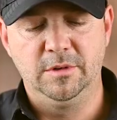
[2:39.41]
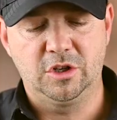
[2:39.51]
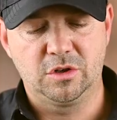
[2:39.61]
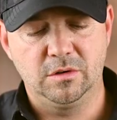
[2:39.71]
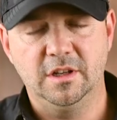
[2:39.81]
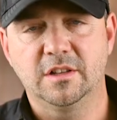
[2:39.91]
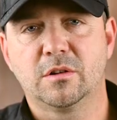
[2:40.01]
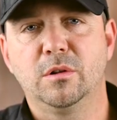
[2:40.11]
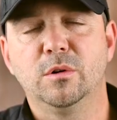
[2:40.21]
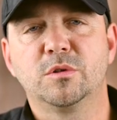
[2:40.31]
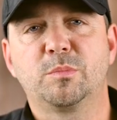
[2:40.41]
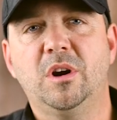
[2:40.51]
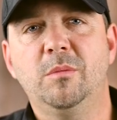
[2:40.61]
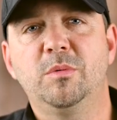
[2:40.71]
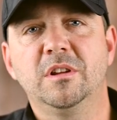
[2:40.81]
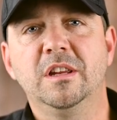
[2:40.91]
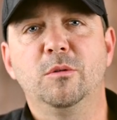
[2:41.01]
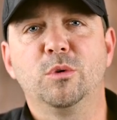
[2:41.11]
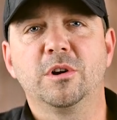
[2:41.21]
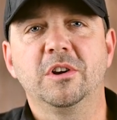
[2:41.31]
Make sure that's closed properly.
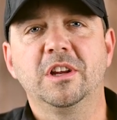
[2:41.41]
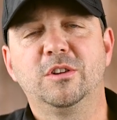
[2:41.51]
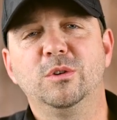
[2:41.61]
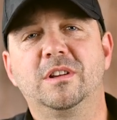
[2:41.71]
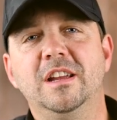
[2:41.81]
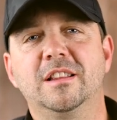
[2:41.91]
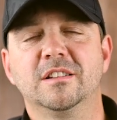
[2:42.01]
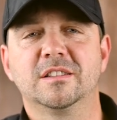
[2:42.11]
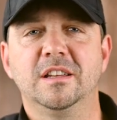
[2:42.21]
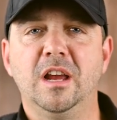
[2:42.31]
We're going to take this thing